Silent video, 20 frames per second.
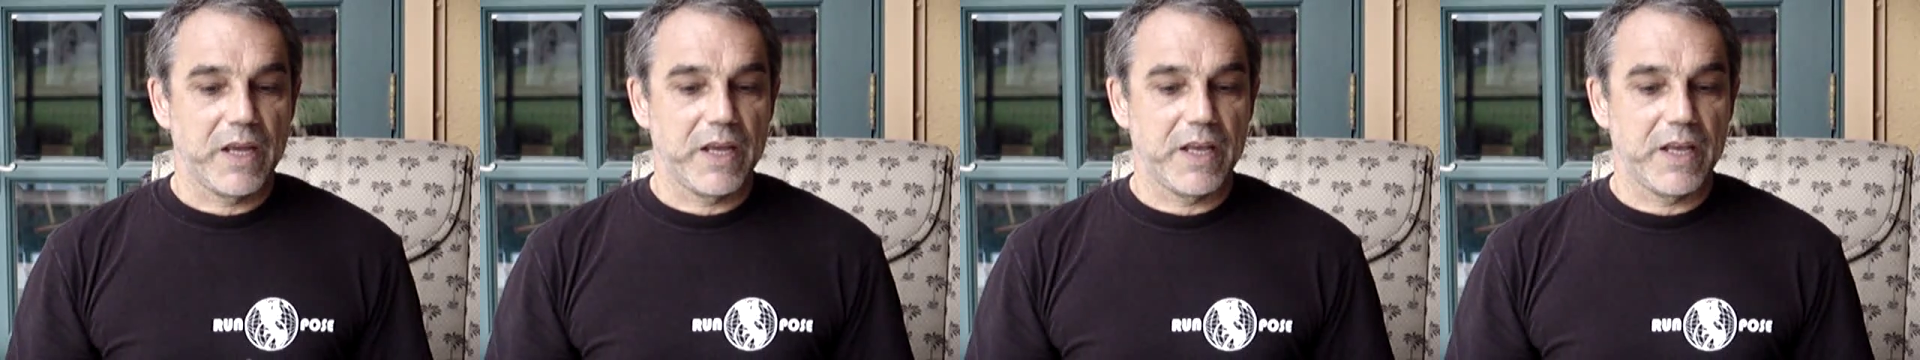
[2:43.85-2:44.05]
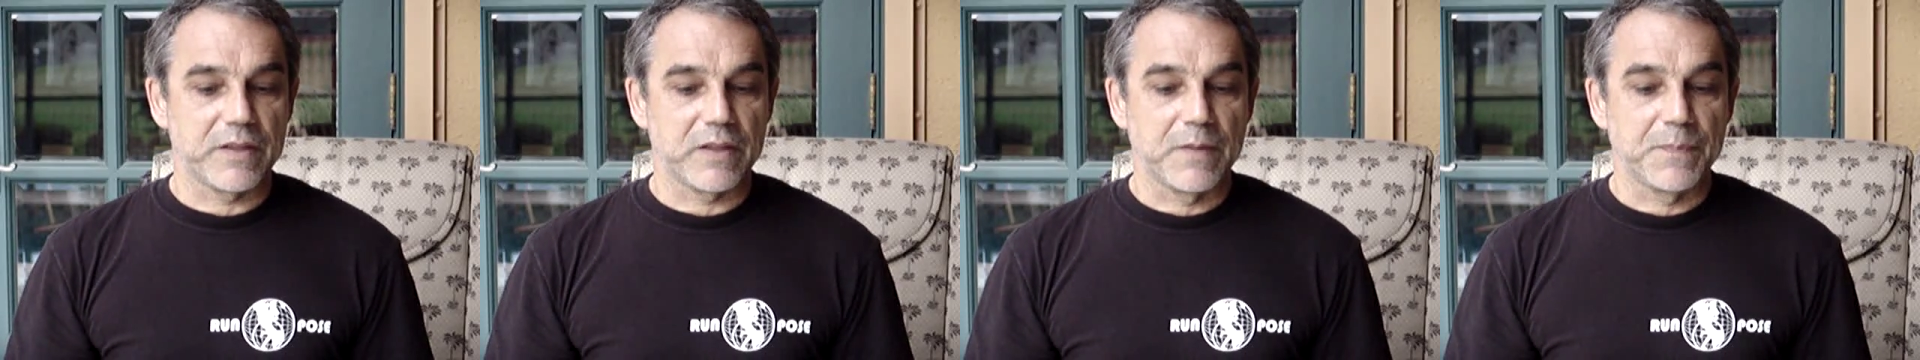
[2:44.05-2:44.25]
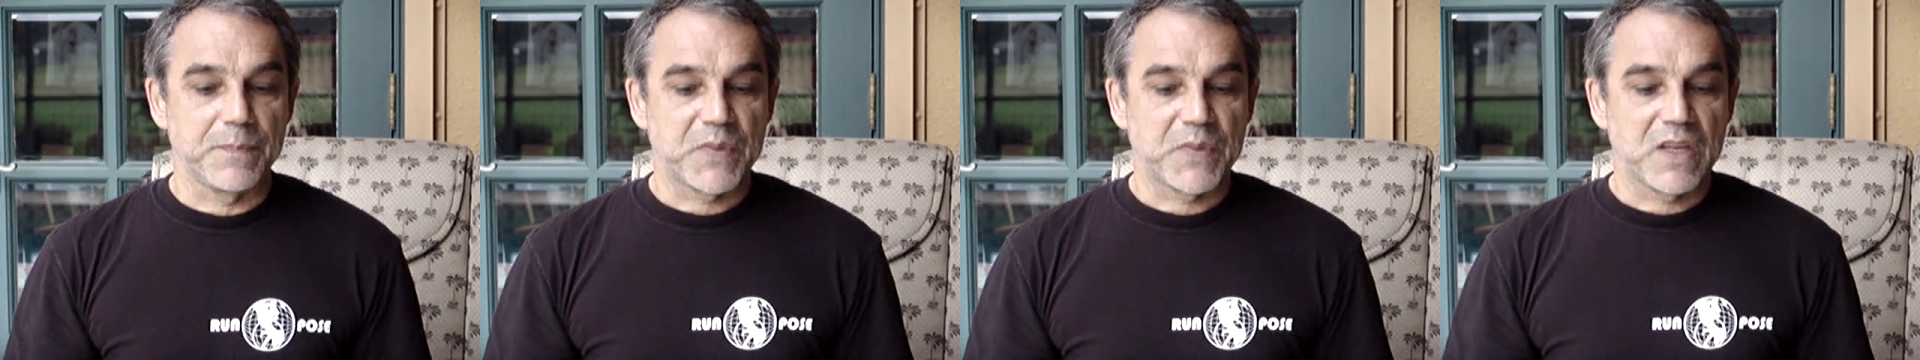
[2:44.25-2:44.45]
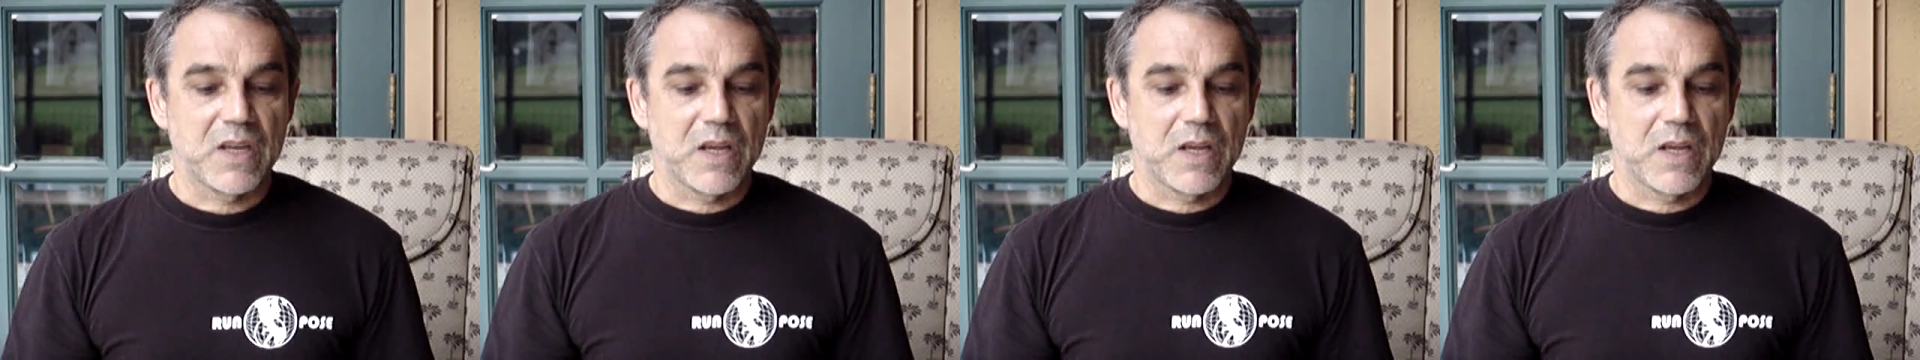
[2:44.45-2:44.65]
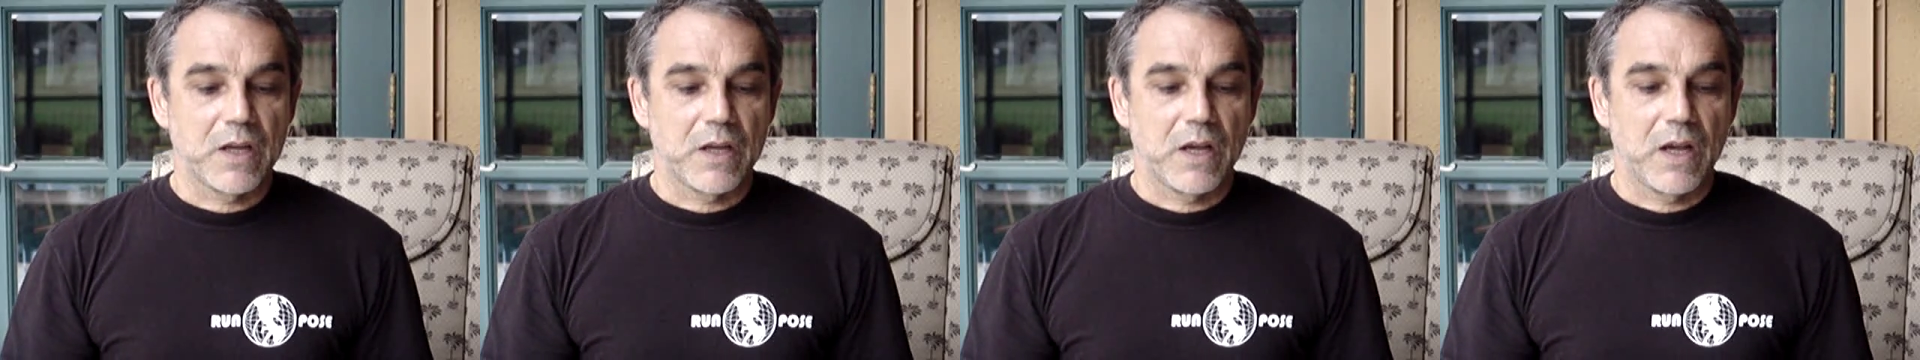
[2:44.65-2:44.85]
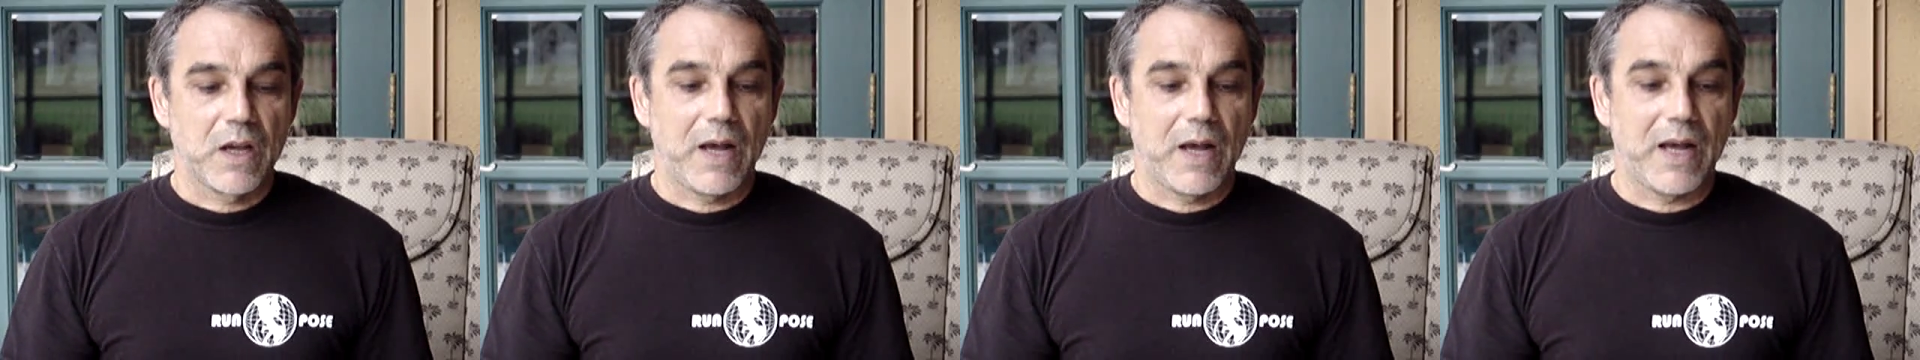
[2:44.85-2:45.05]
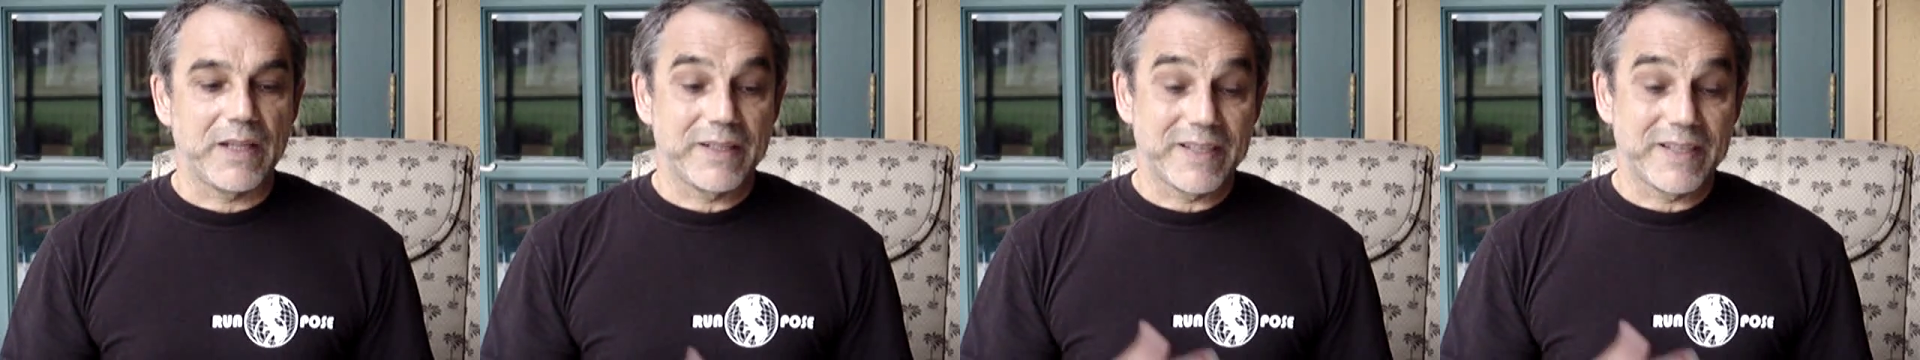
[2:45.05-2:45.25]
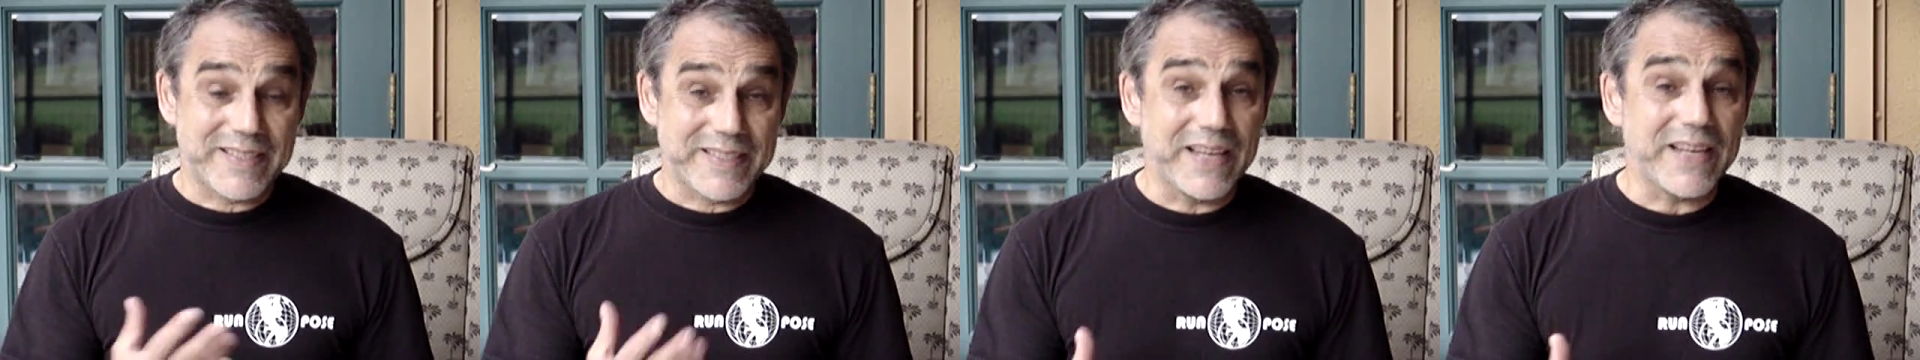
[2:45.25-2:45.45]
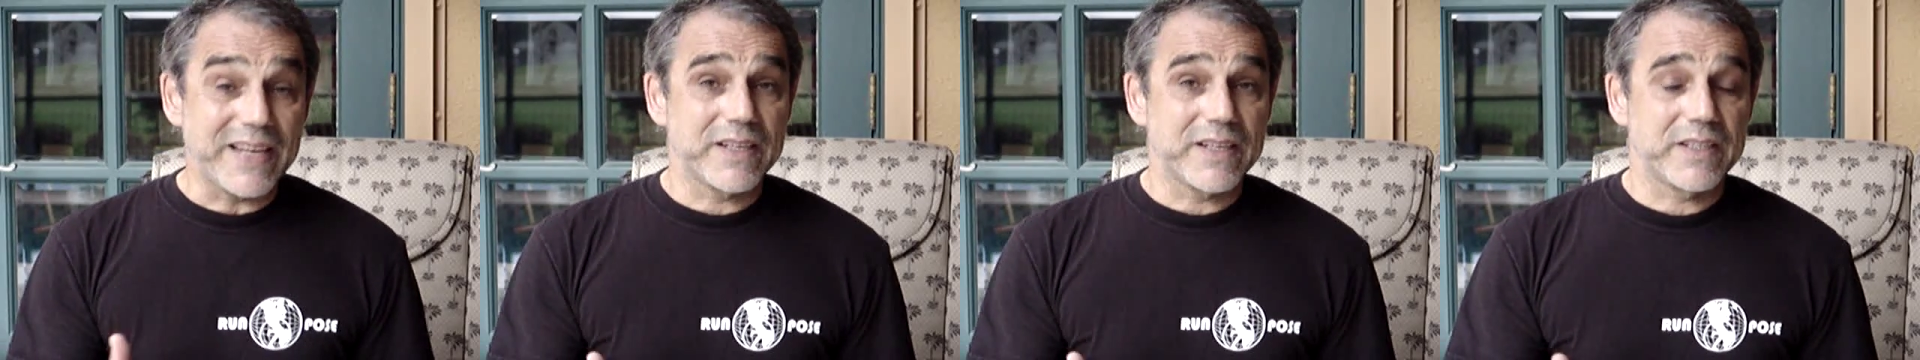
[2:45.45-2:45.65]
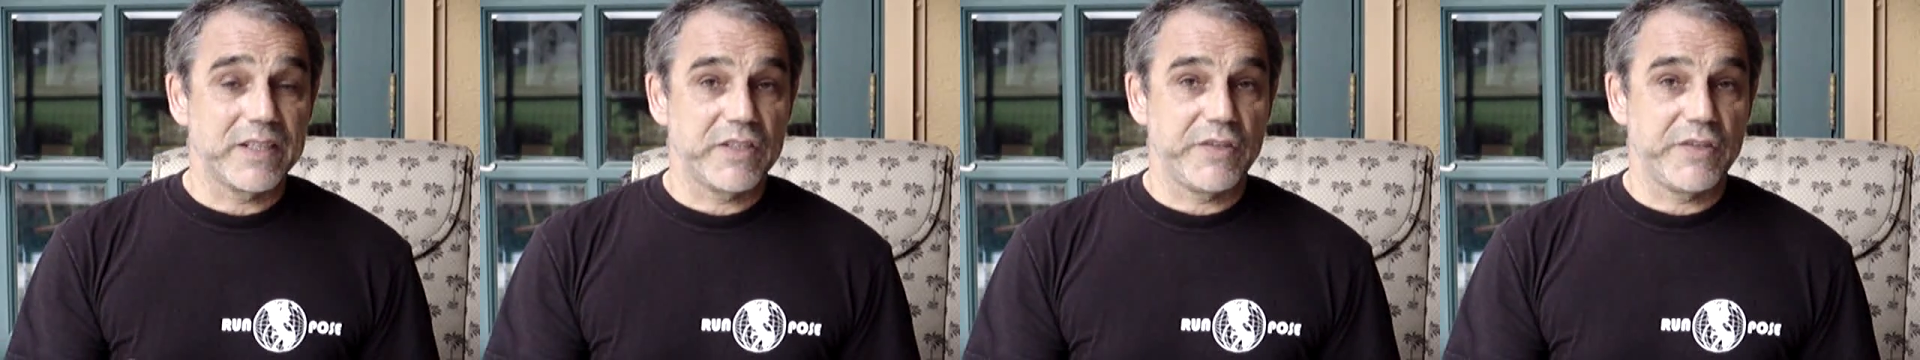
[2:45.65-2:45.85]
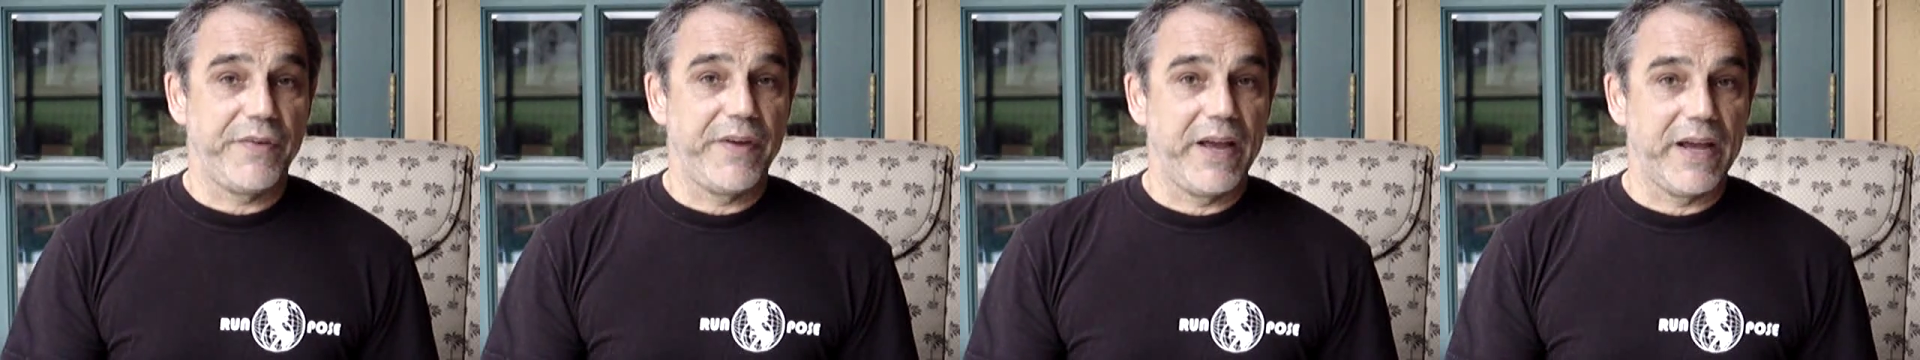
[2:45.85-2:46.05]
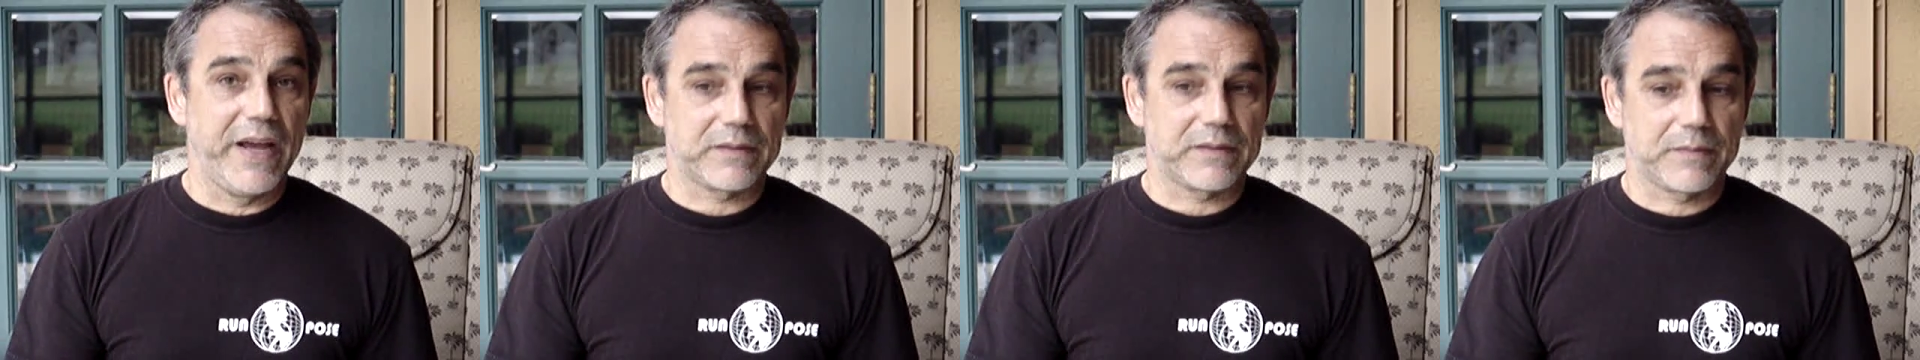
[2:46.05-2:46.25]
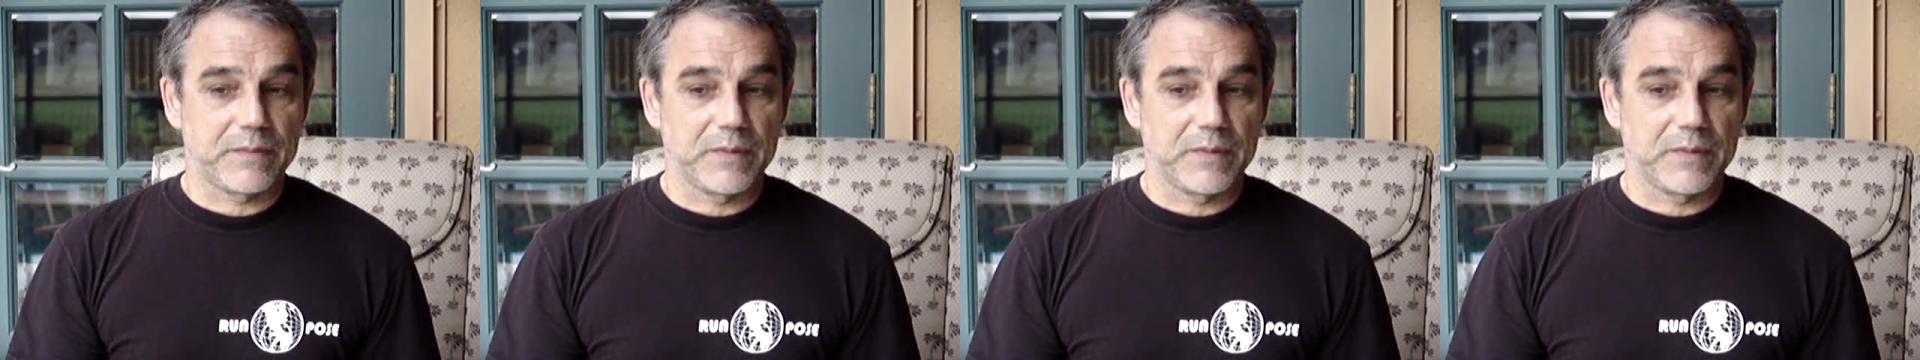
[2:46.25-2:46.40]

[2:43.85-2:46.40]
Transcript: and understanding this fact